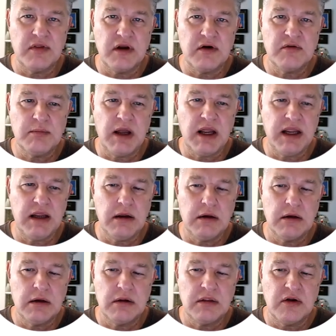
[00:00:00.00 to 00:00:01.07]
There's my
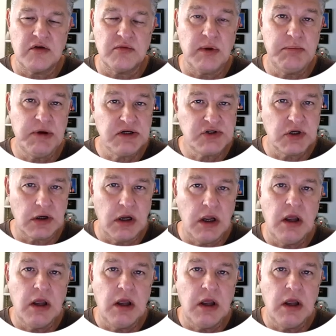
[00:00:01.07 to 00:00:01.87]
picture.